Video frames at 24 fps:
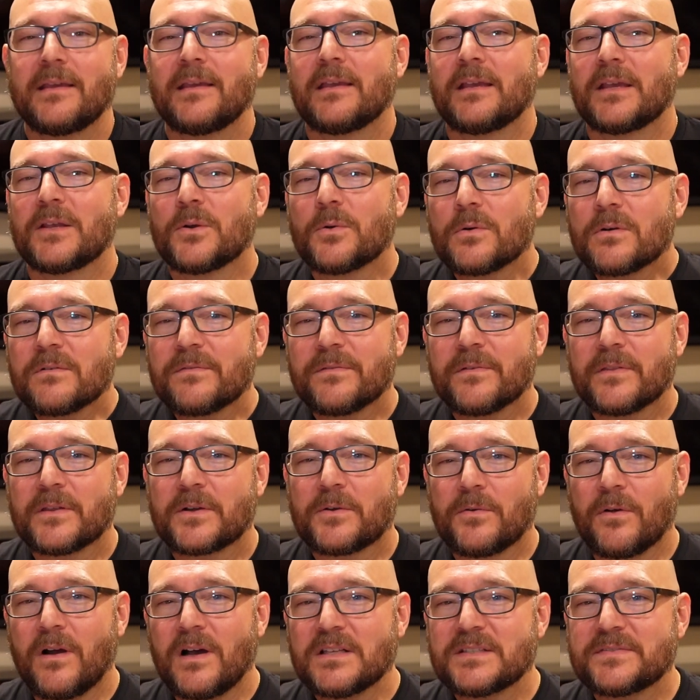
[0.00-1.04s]
In order for the
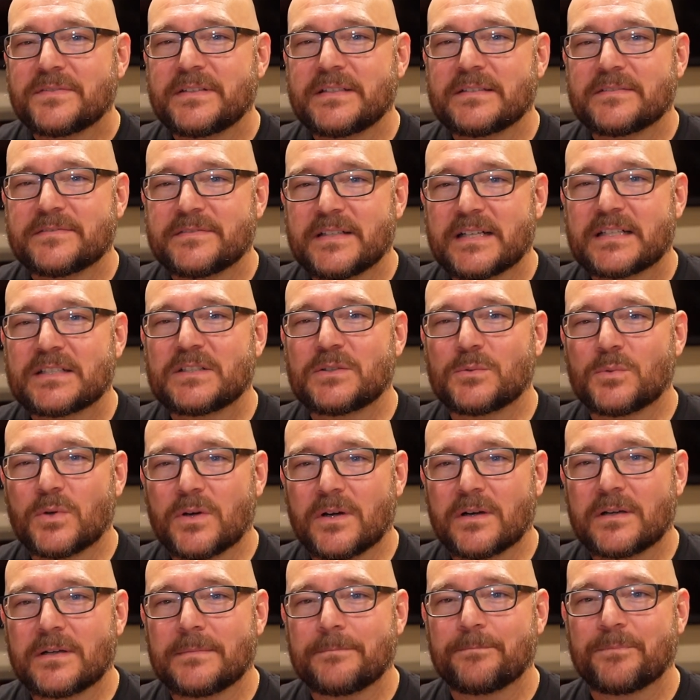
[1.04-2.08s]
crossfeed effect to
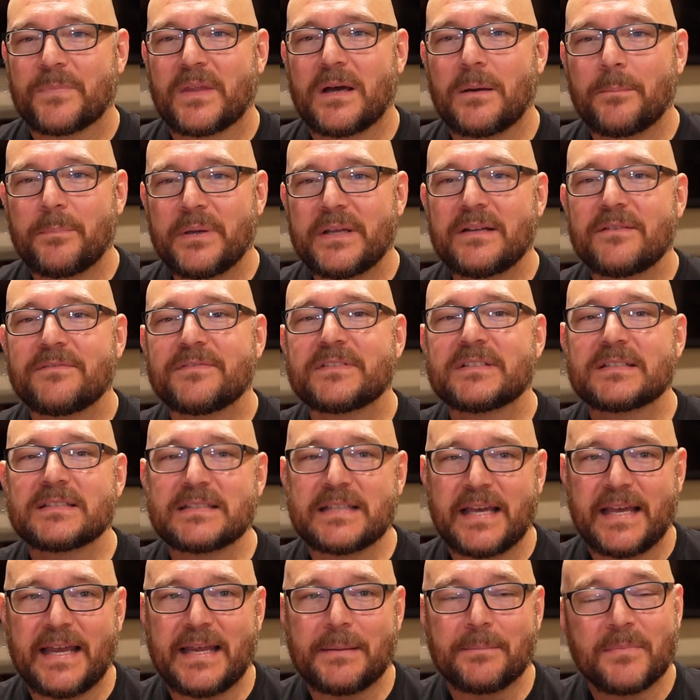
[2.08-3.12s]
work, a bit of
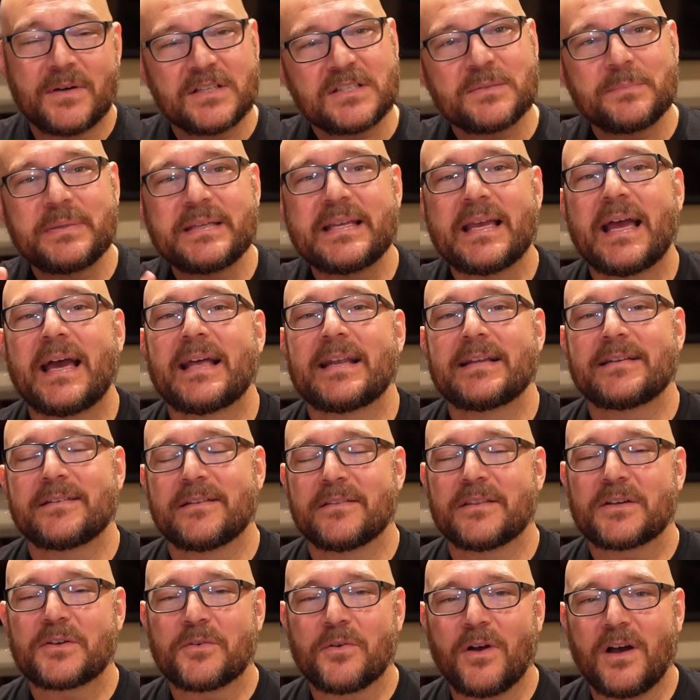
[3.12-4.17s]
delay must be added to
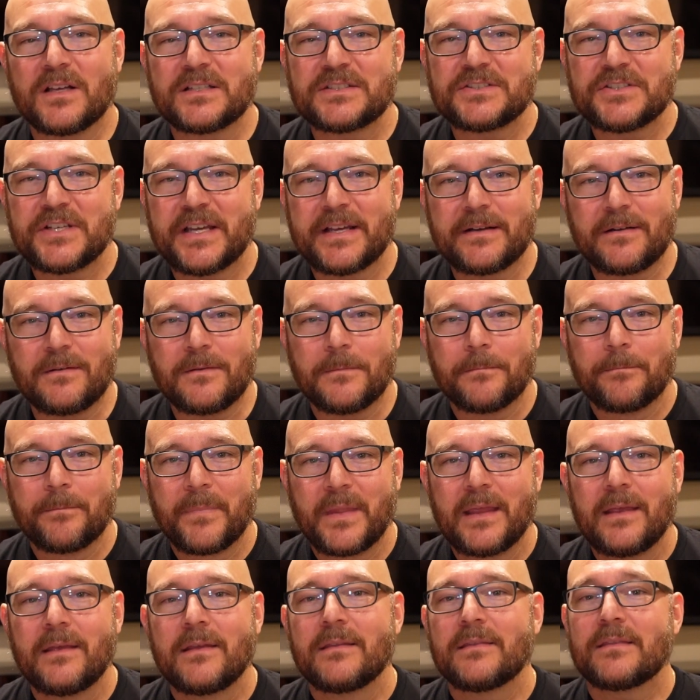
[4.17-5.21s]
the cross channel.
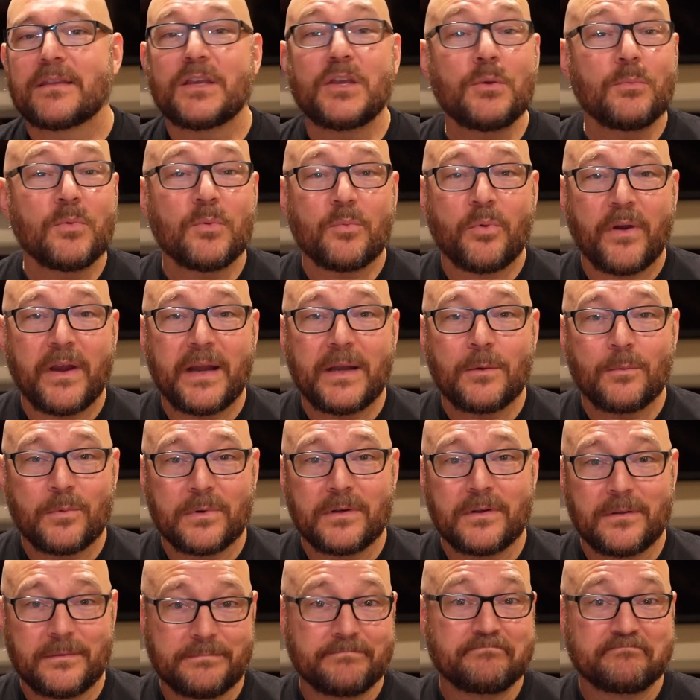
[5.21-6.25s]
The human brain
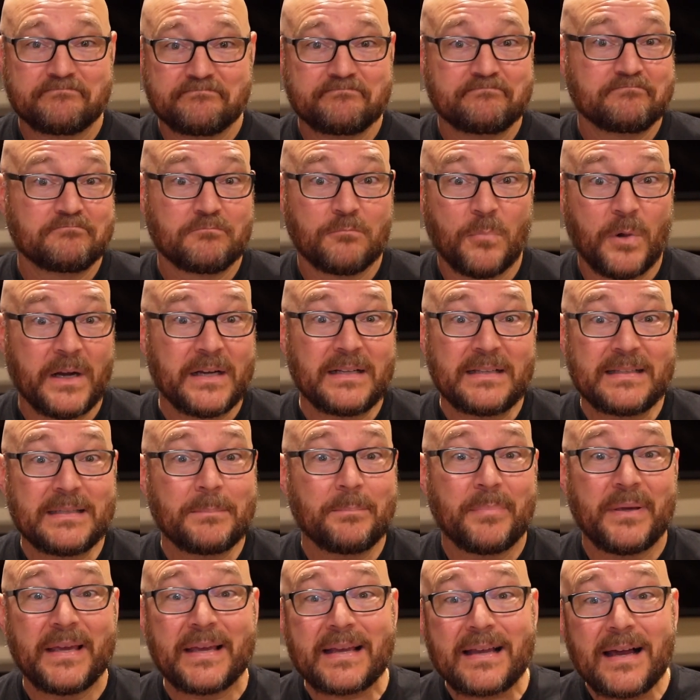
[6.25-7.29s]
will readily
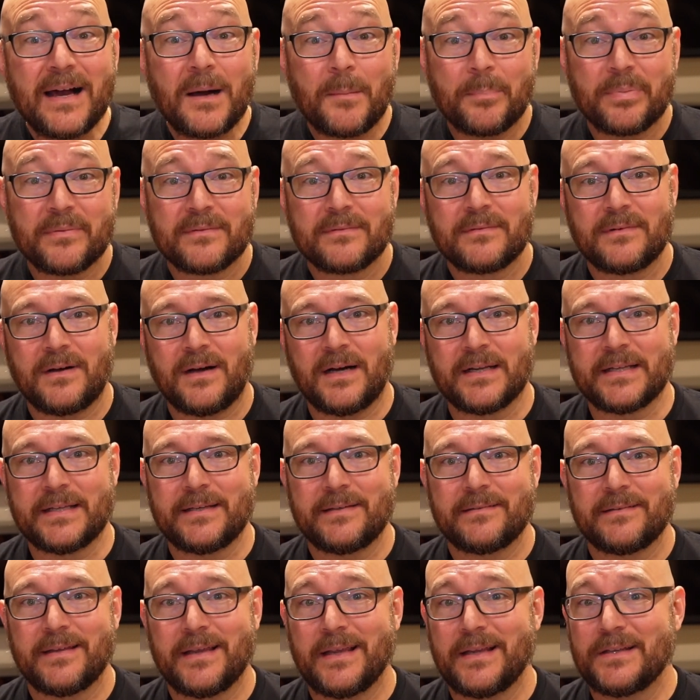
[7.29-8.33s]
pick up on it
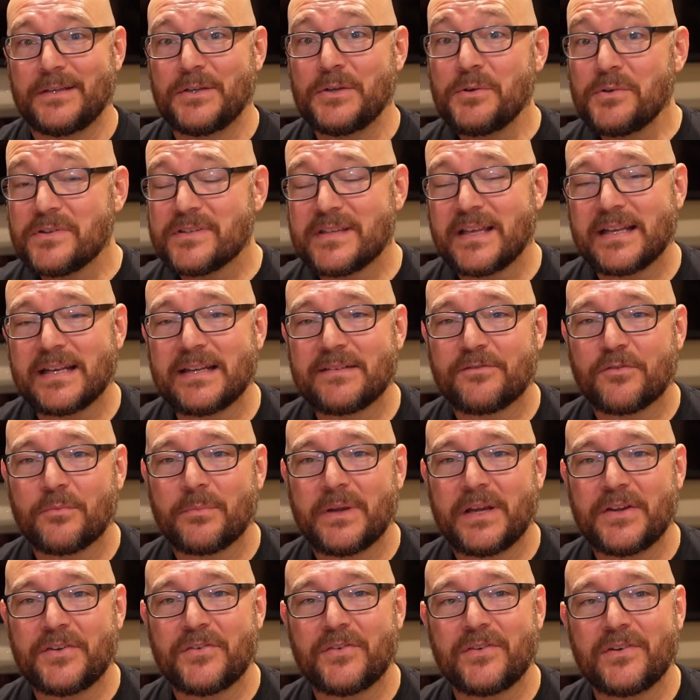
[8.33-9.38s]
and use that
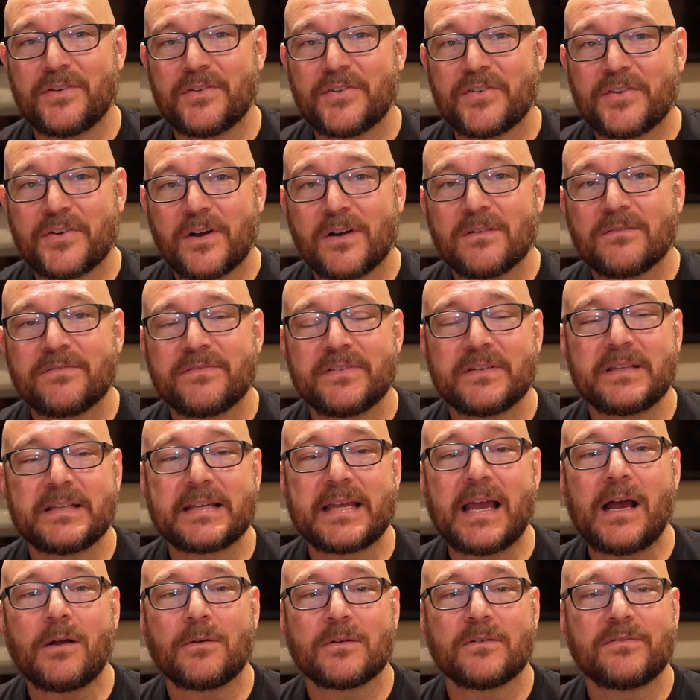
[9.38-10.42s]
information to start filling
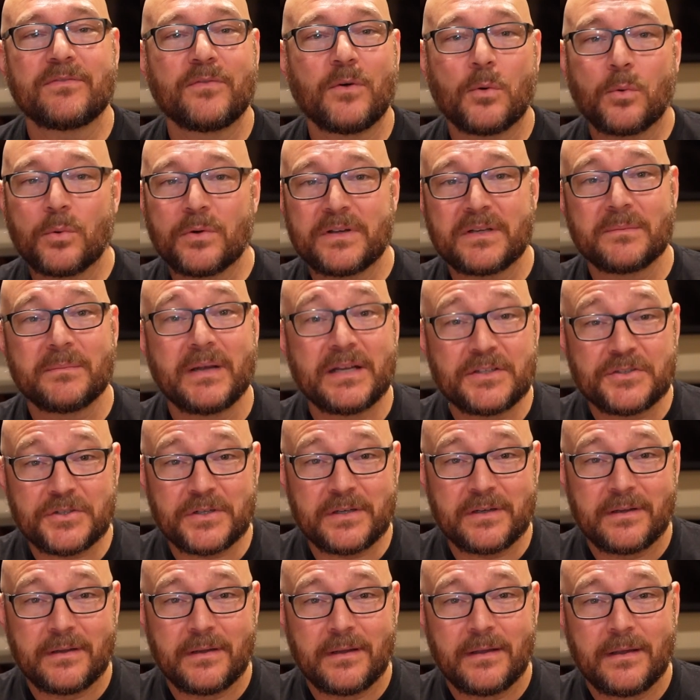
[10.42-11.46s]
out a forward dimension.
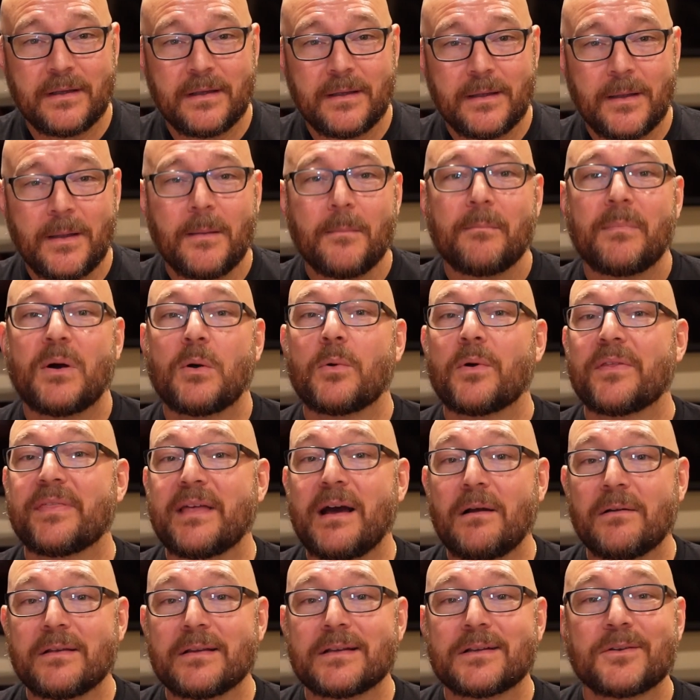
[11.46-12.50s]
But
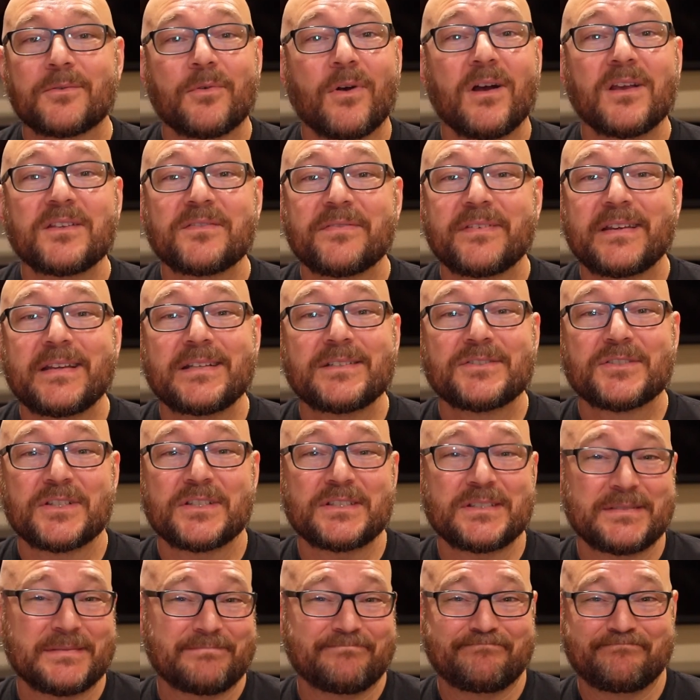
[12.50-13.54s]
without it, crossfeed
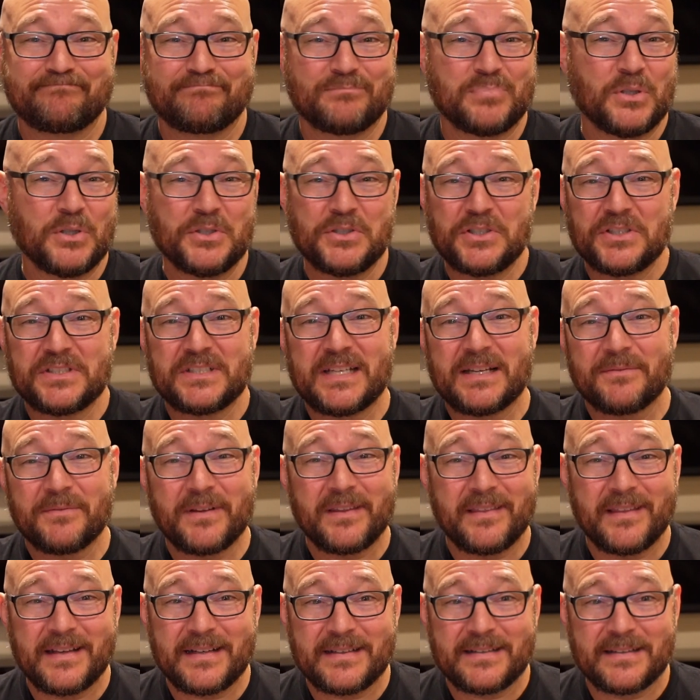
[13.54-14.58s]
just pushes
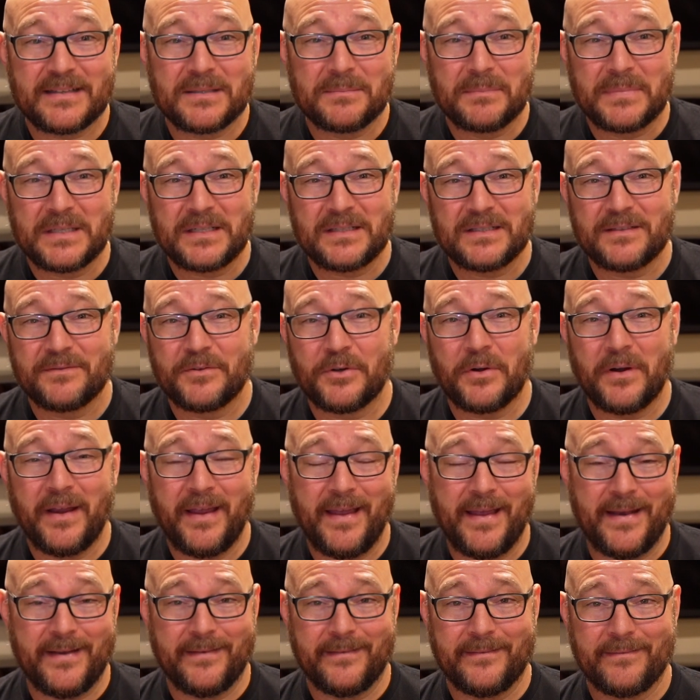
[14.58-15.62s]
everything to the middle of your
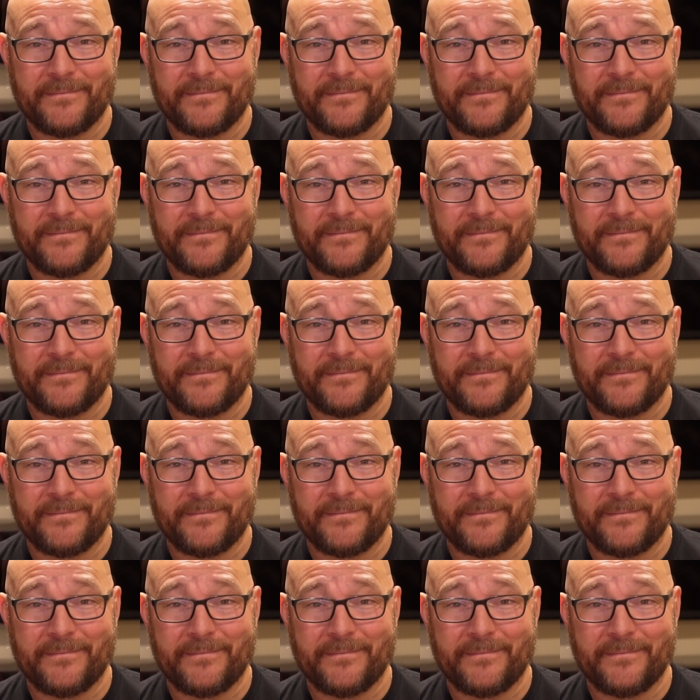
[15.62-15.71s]
head.